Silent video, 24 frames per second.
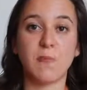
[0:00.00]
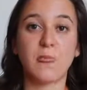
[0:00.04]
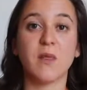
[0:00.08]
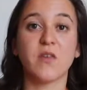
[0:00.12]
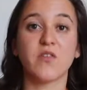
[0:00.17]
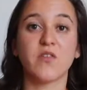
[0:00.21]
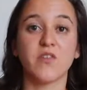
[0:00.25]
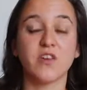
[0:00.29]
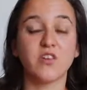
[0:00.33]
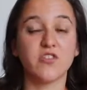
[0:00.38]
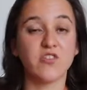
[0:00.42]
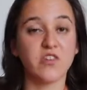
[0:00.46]

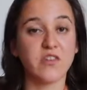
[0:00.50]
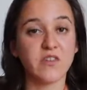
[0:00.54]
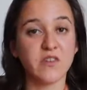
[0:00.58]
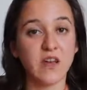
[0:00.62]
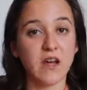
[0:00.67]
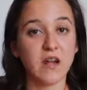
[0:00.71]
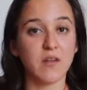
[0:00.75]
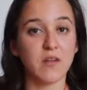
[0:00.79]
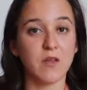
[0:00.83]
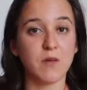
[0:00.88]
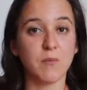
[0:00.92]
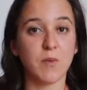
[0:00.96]
such as
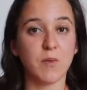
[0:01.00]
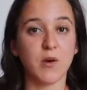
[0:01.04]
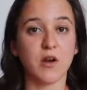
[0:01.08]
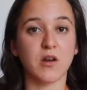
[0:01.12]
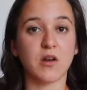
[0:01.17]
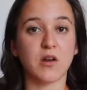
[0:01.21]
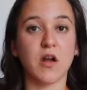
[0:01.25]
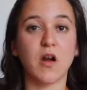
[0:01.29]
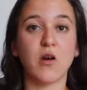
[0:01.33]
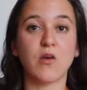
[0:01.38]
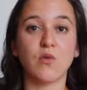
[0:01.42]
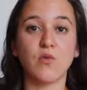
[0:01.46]
Algae Park,
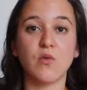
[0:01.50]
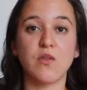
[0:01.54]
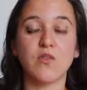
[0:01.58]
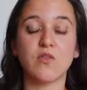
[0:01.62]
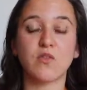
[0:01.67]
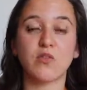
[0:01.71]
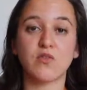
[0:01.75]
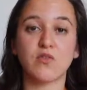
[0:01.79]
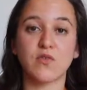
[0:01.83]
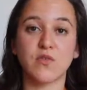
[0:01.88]
our research